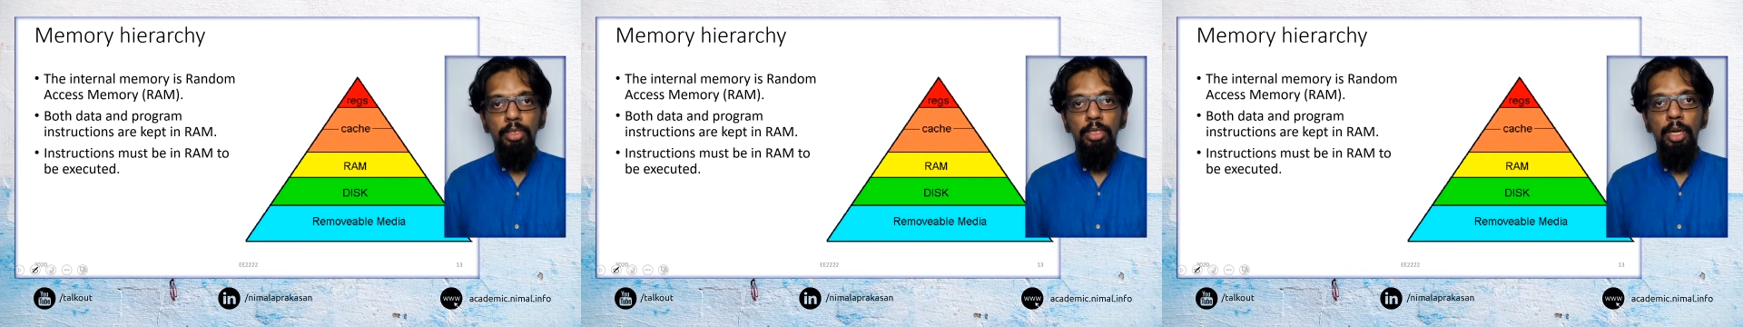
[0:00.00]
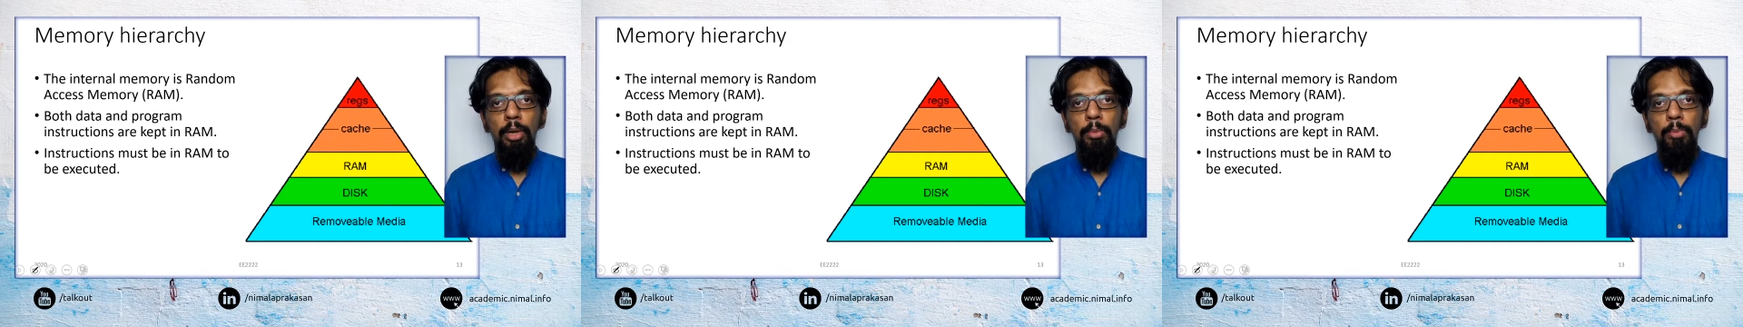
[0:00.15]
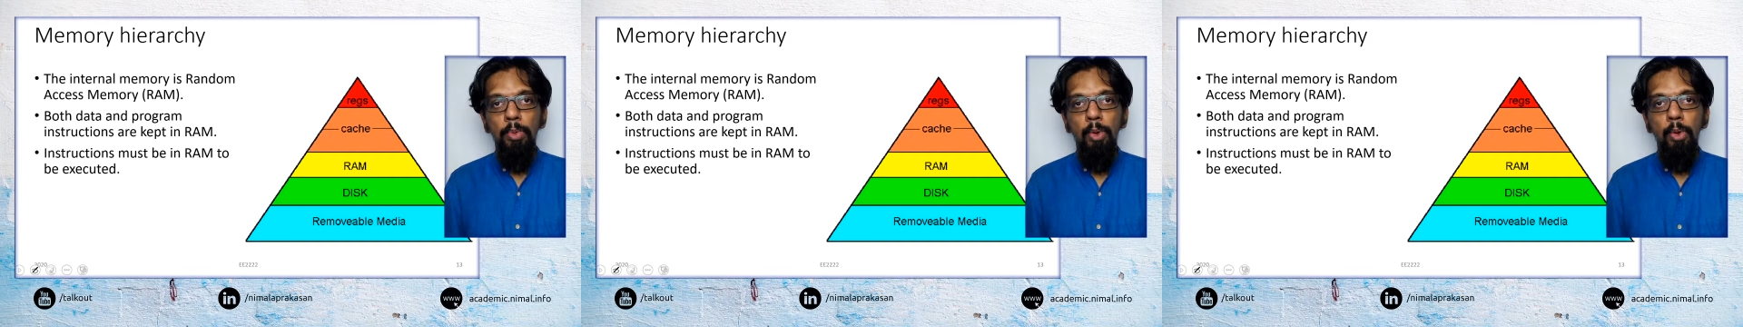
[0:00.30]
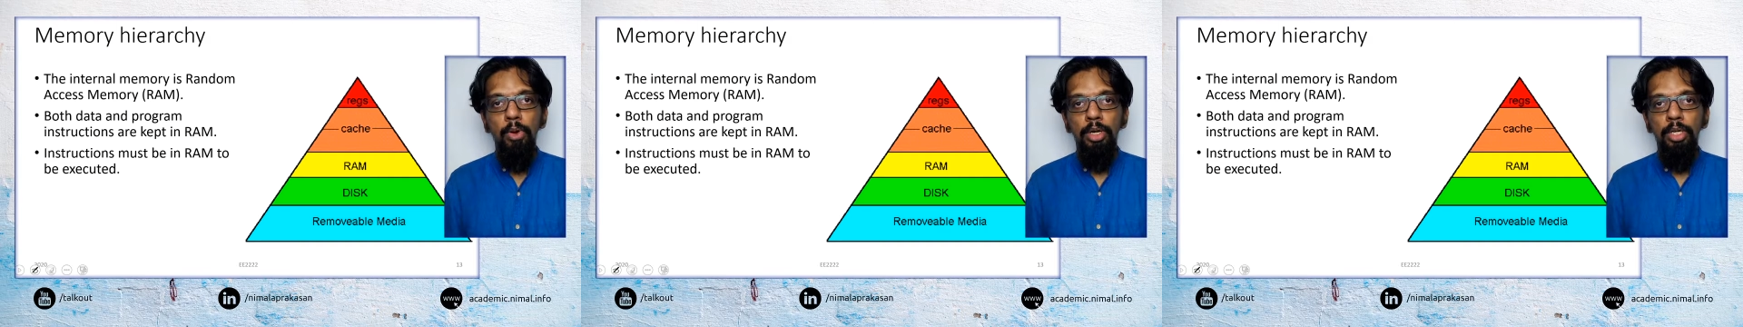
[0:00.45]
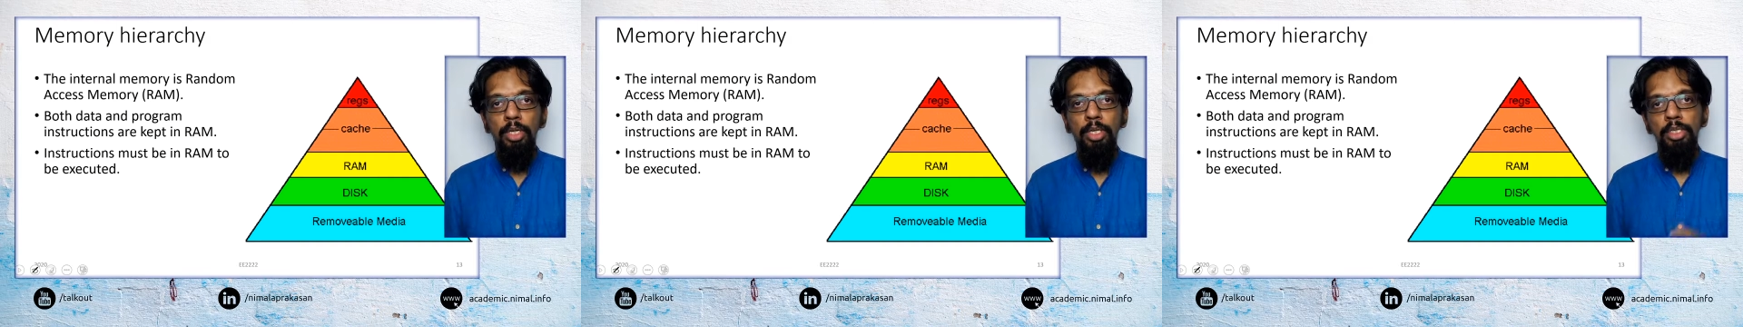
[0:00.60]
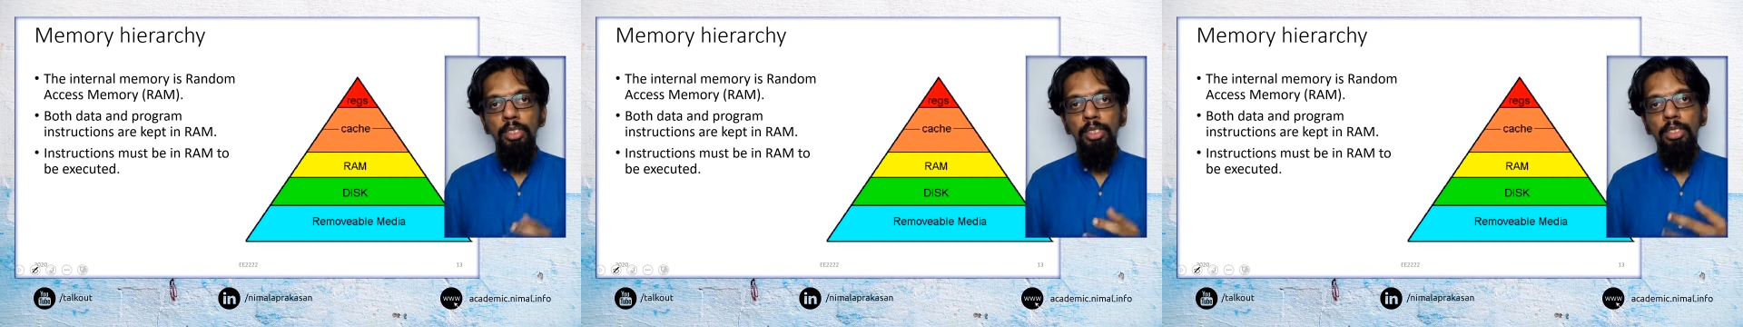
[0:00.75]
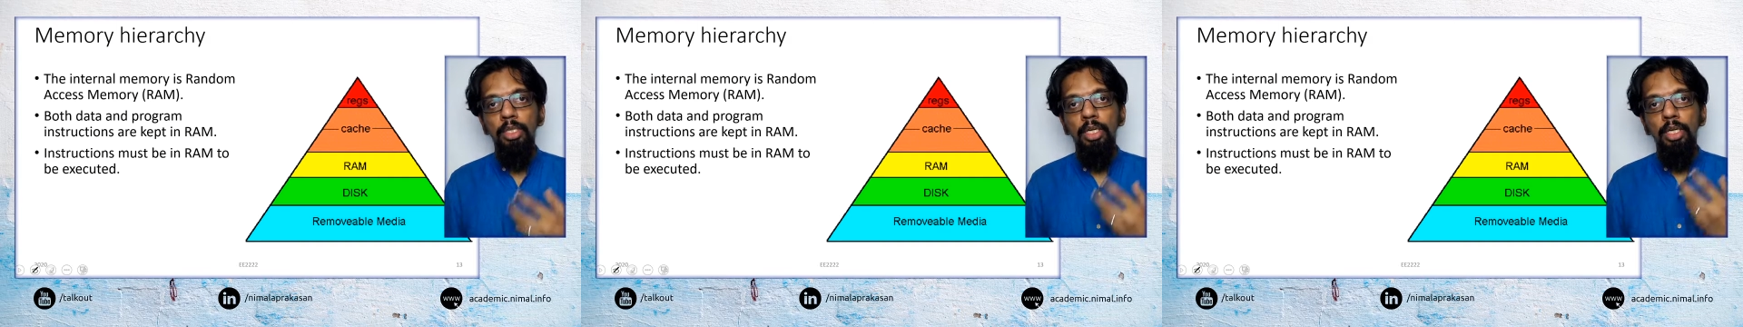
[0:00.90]

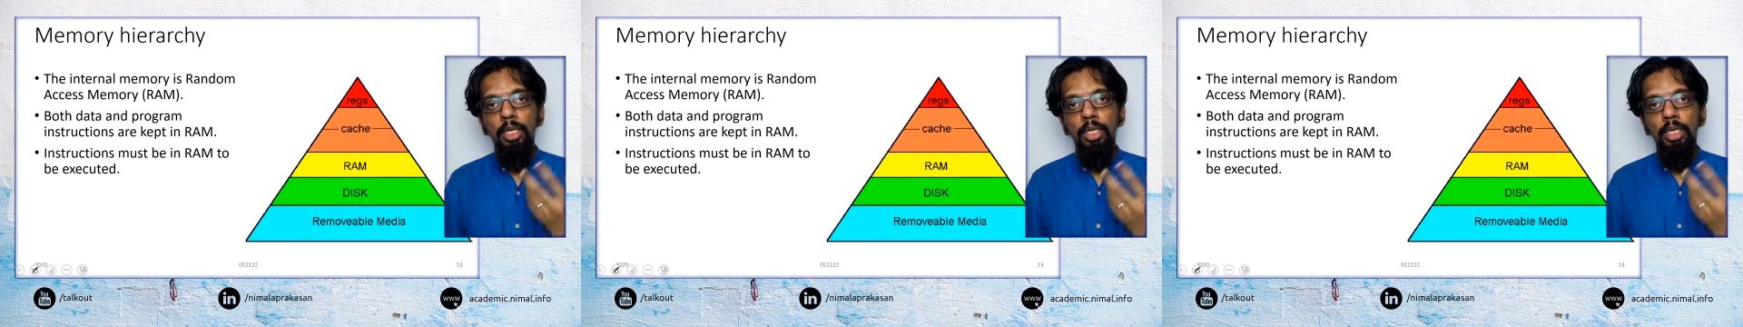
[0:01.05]
component,